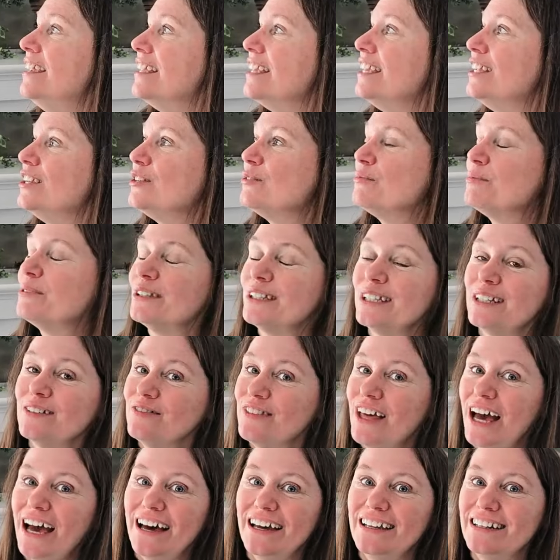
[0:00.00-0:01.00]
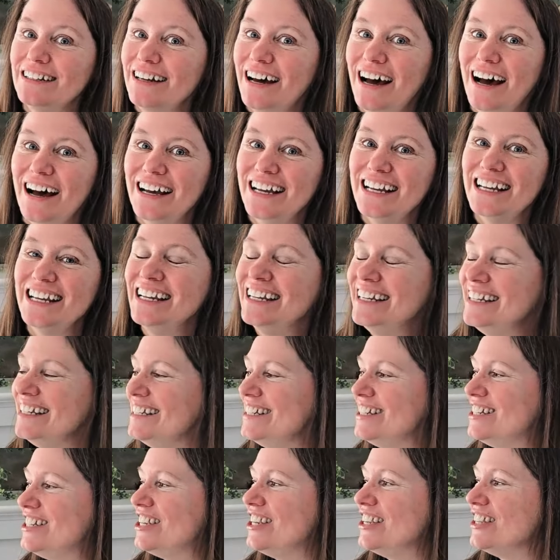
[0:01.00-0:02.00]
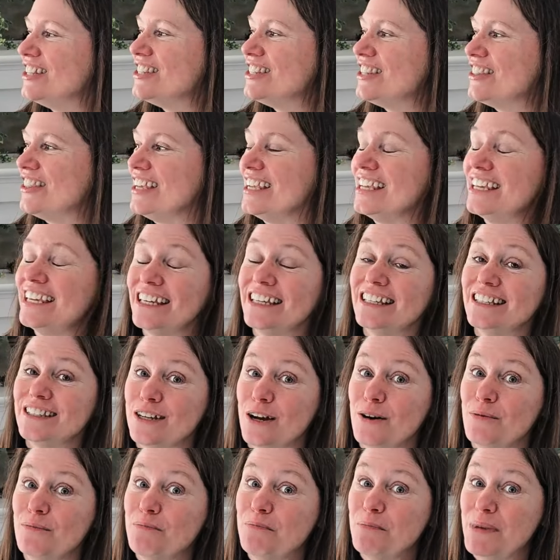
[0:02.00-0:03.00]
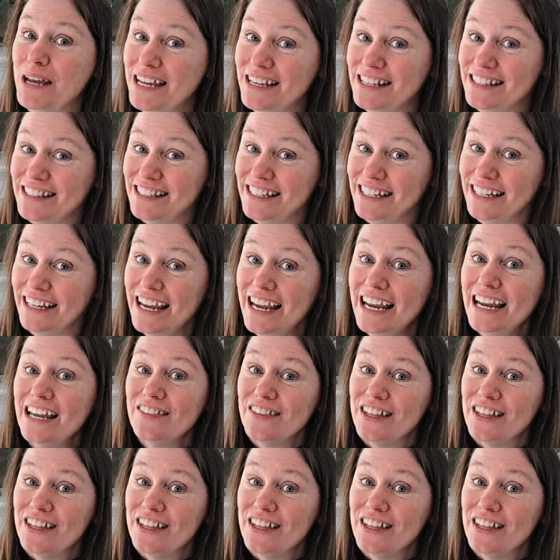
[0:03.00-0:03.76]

Can you believe that? I just think it's amazing